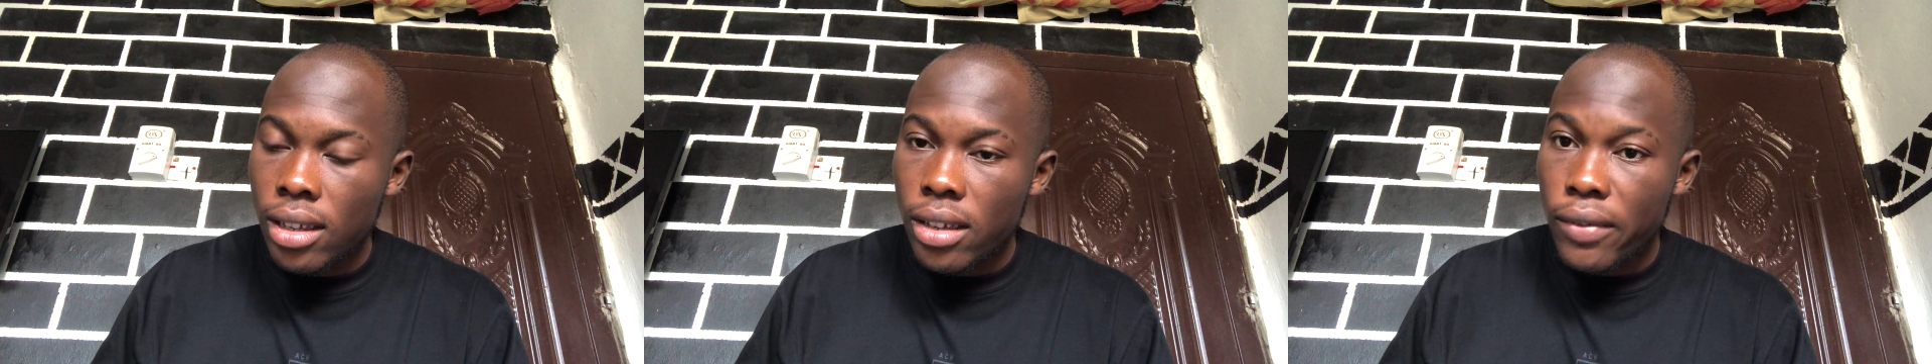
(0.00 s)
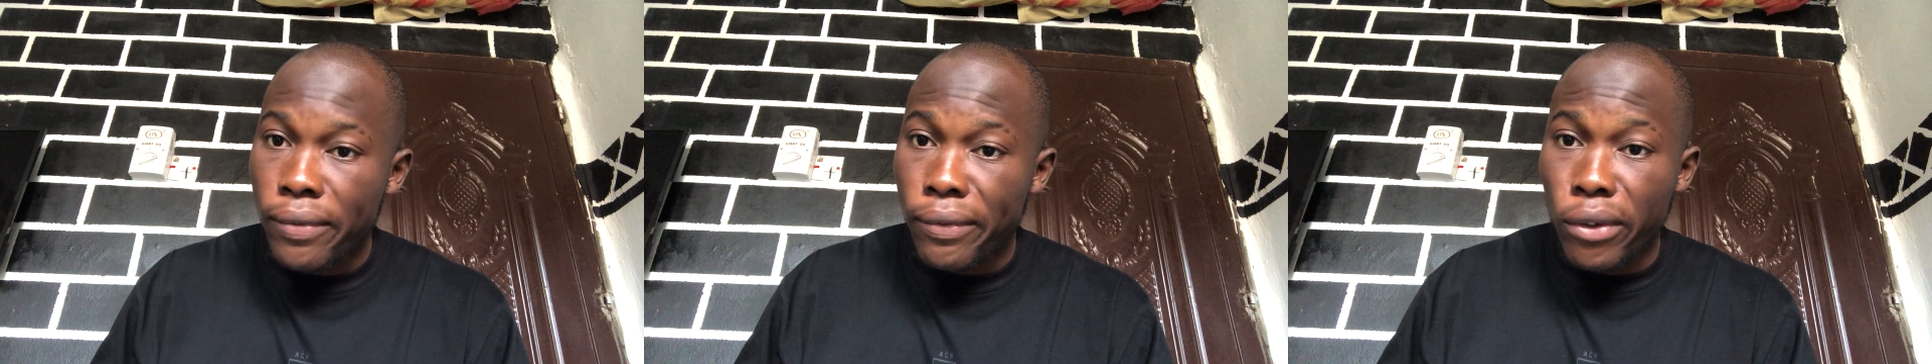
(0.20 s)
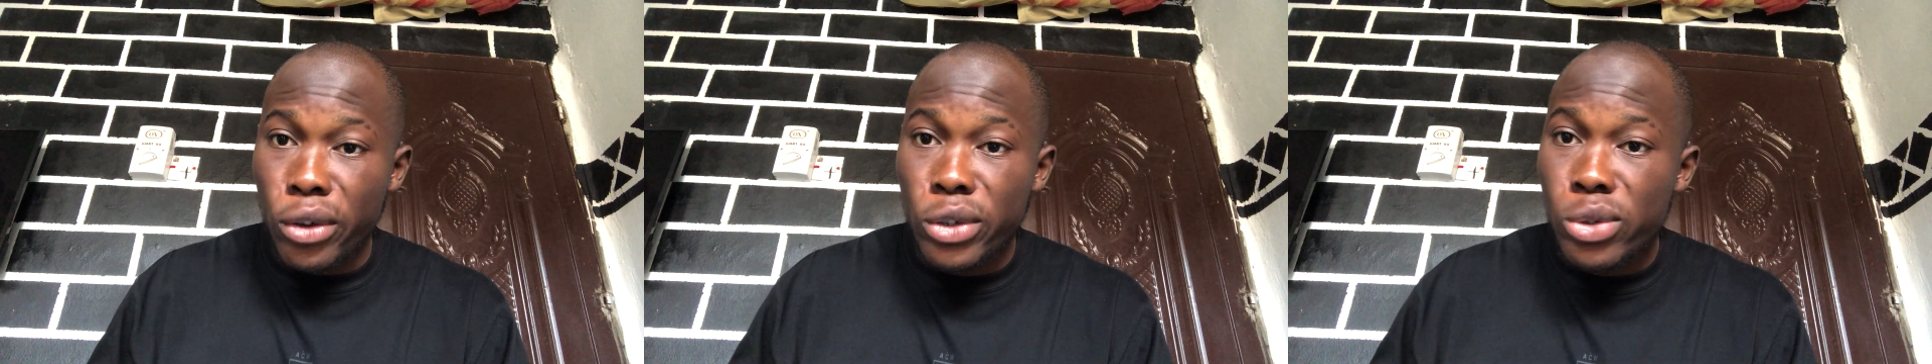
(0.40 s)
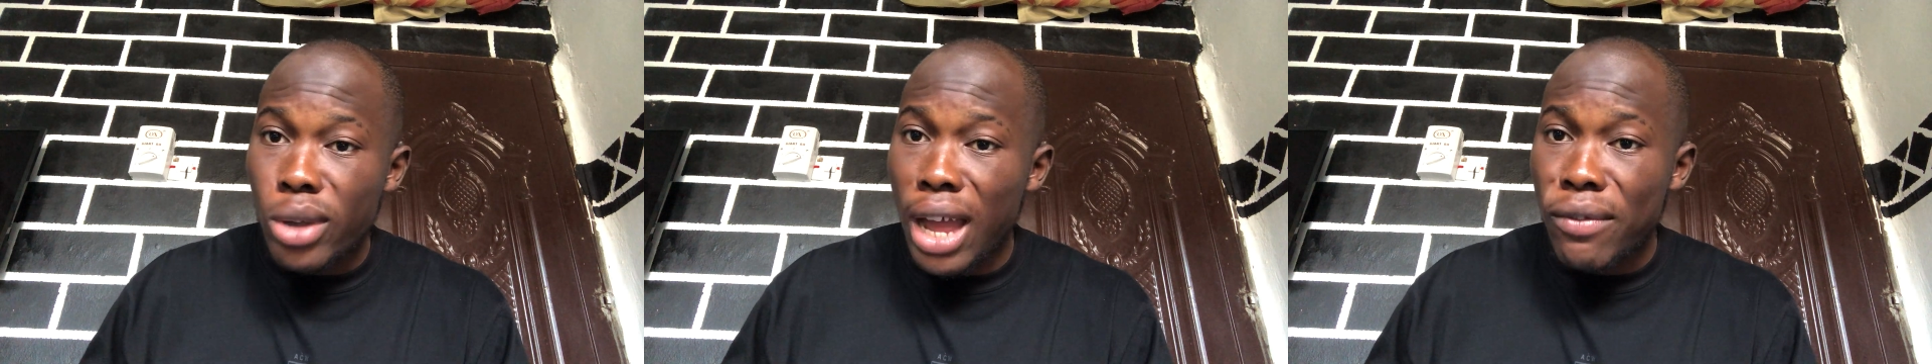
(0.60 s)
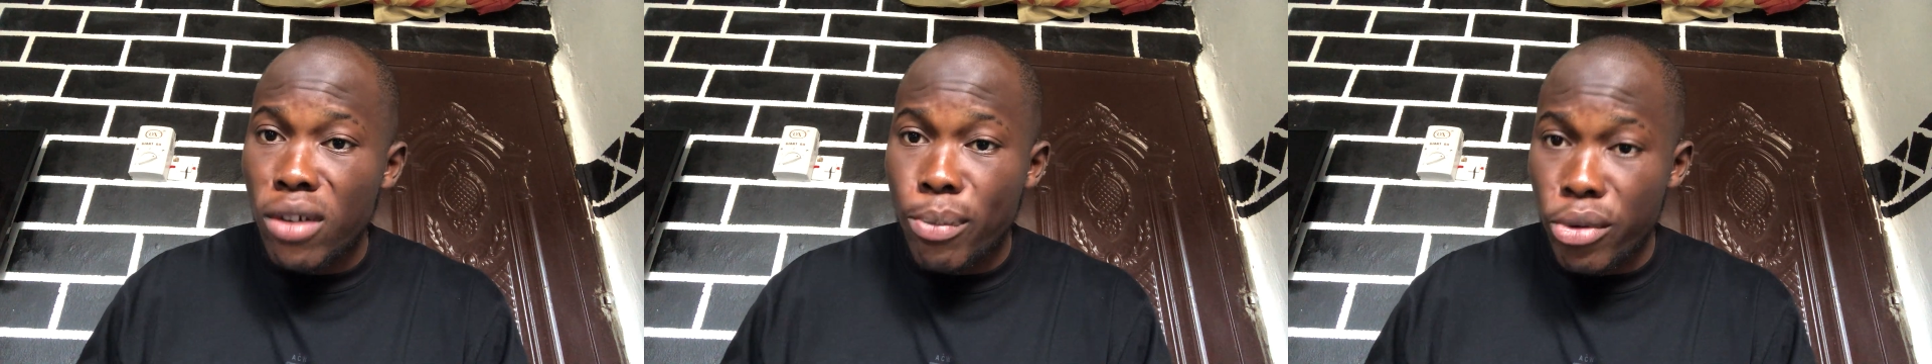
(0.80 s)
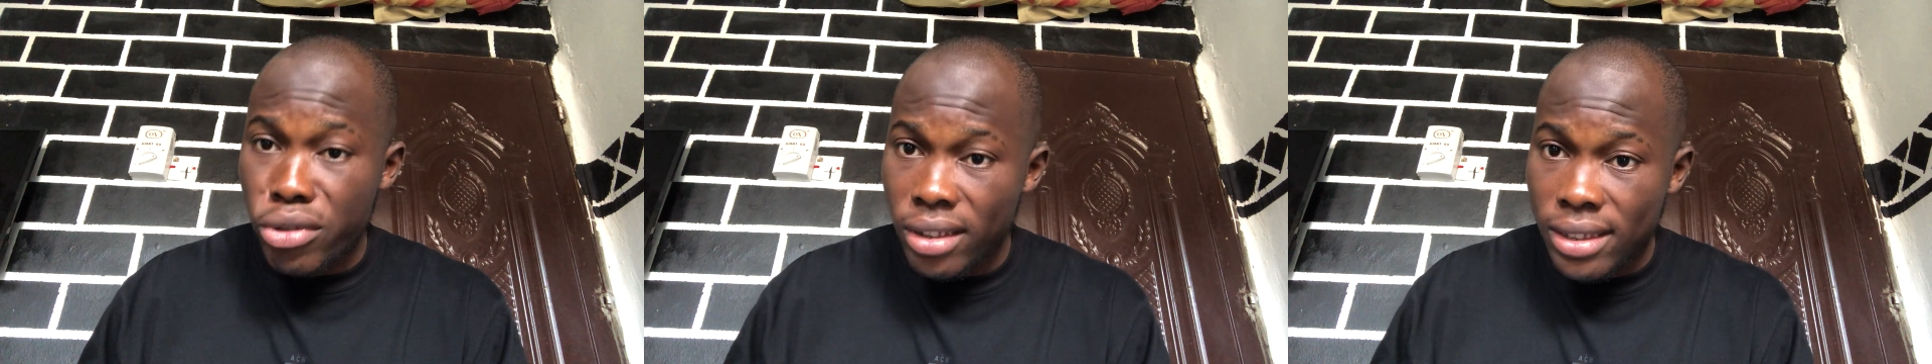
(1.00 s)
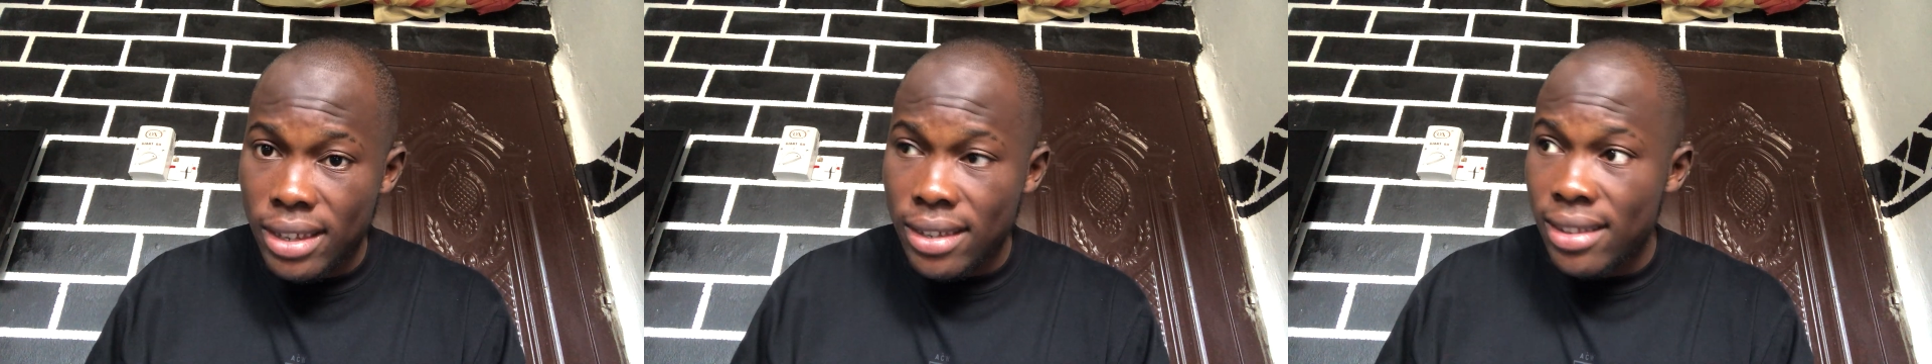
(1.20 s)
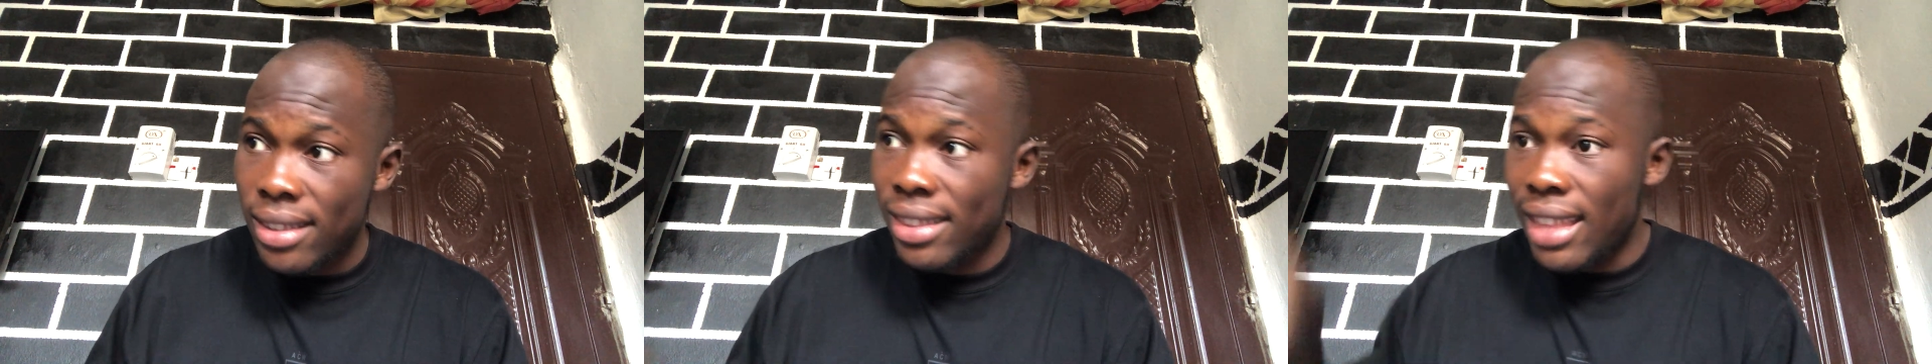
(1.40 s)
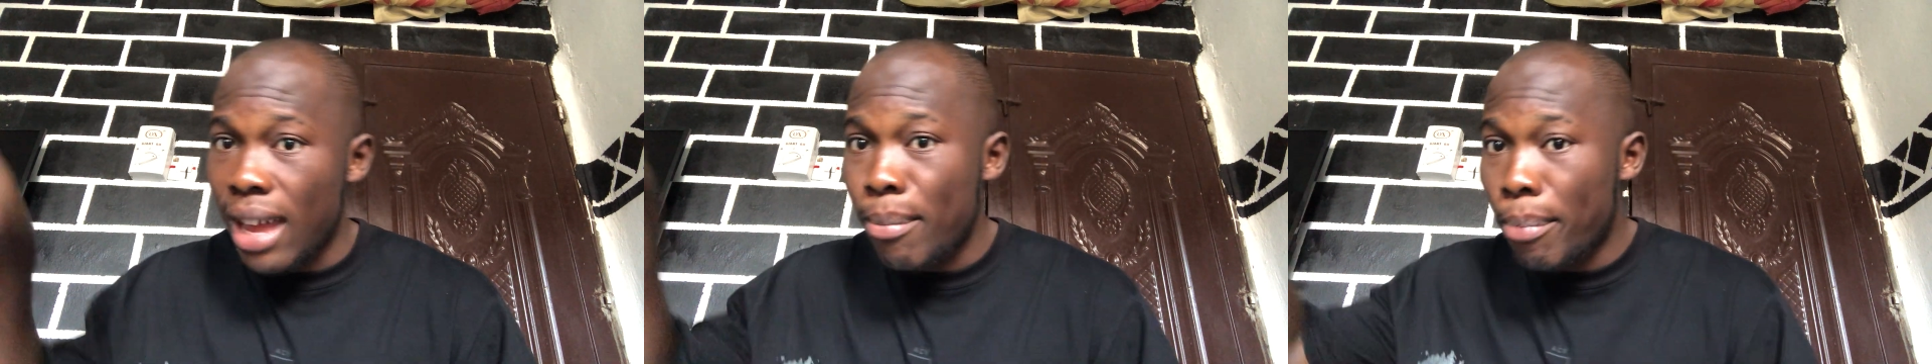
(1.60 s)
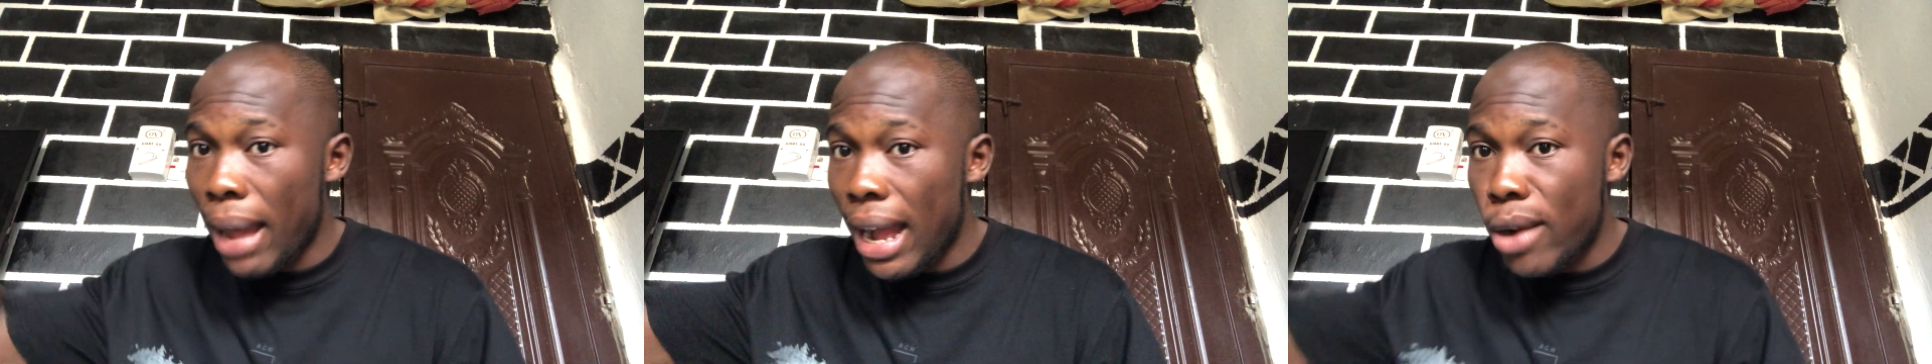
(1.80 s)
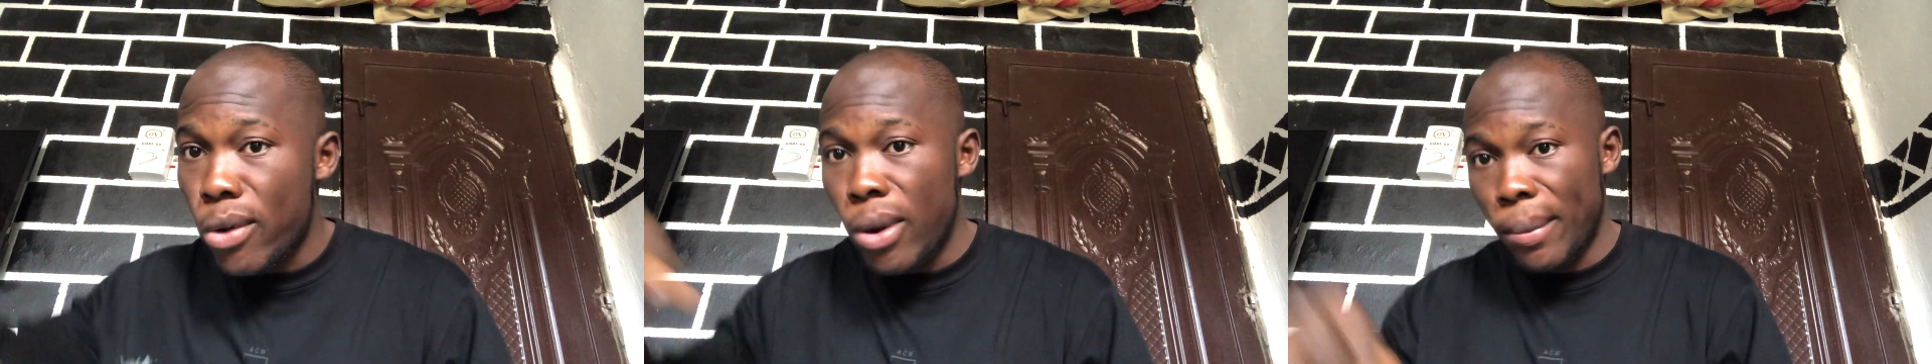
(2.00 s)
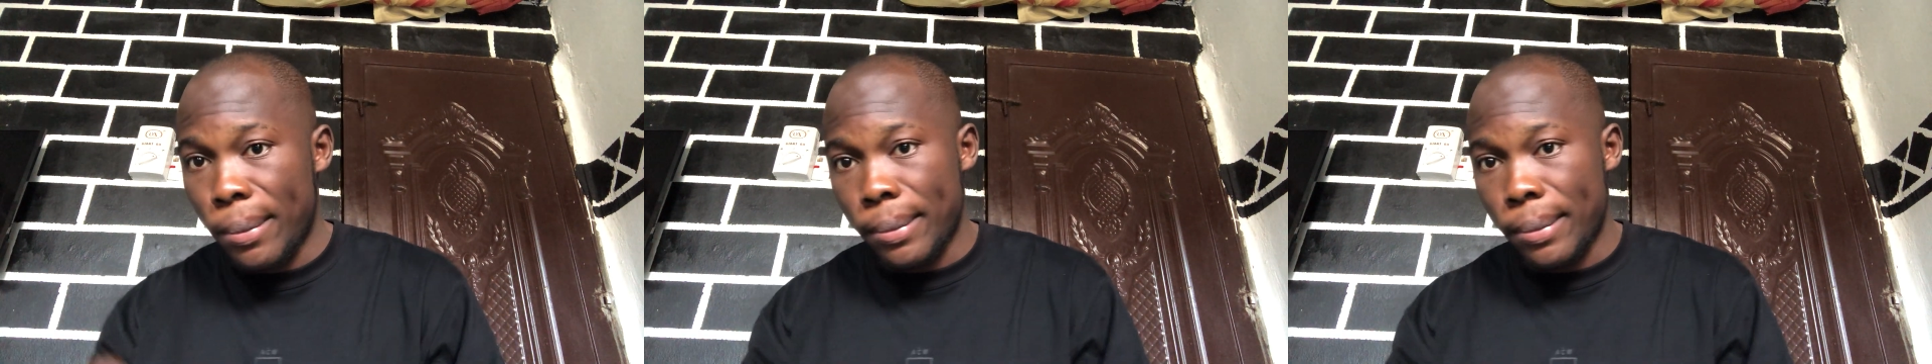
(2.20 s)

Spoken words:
for you to have opportunities than back home.